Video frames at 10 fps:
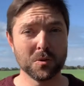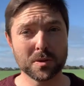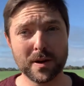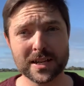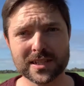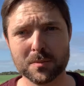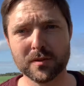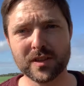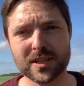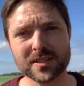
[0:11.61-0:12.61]
past couple
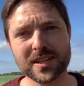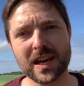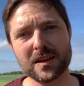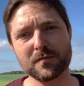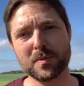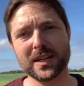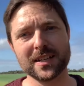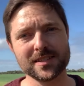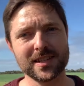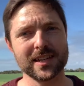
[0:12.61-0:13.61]
of years have been
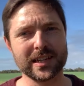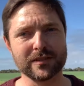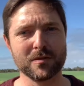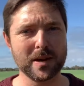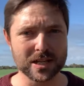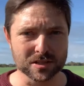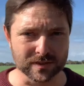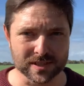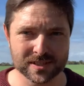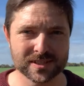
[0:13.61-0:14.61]
unsettling for many of
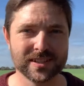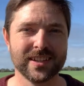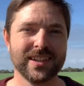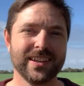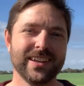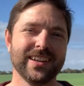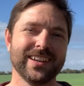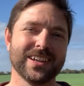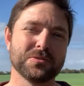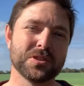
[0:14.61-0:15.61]
us.
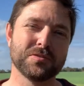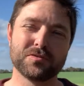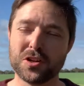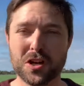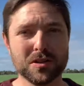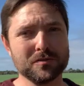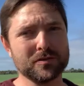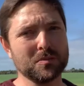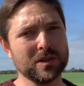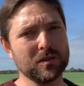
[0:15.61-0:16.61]
We've gone
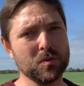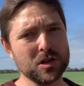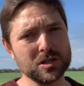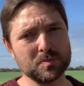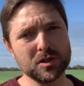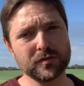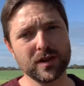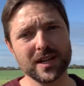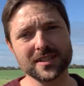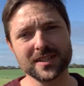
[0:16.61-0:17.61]
from one of the worst
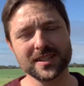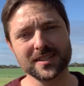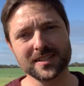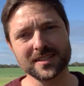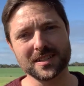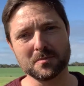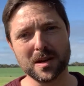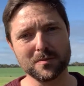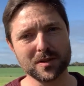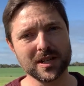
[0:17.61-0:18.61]
bushfire seasons in
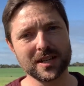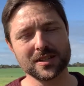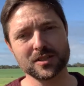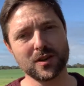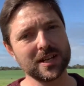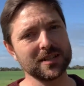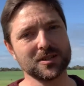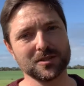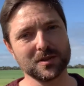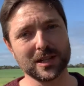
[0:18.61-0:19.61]
memory straight
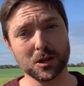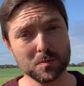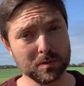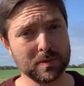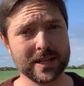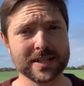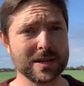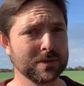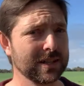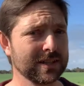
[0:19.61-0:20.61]
into a global
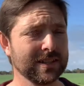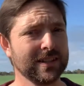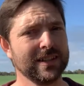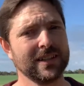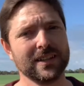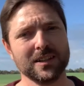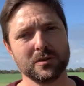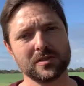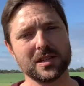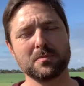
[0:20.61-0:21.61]
pandemic.
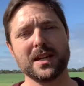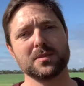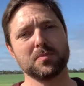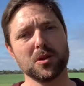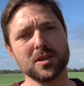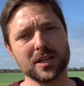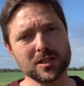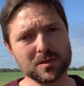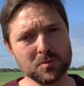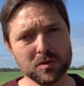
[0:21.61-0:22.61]
We've seen mass
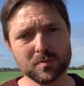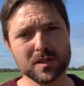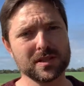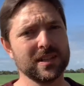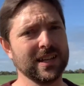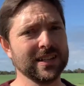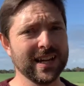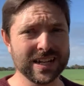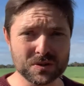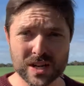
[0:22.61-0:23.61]
protest movements and
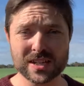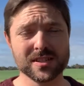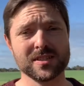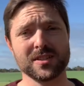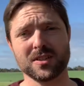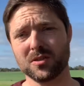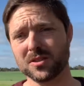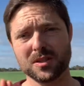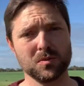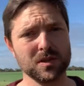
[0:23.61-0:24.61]
unrest
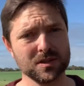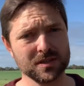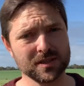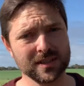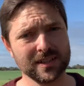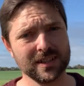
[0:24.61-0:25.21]
across the world.